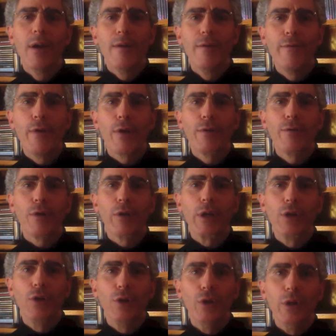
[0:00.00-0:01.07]
very, very
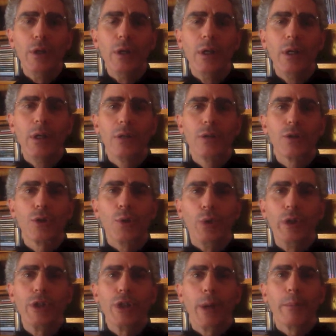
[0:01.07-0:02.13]
good
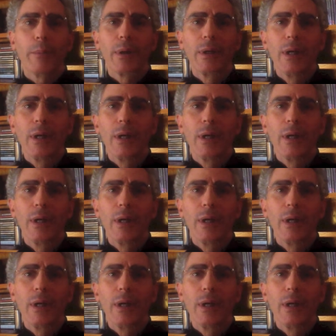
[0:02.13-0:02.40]
stewardship.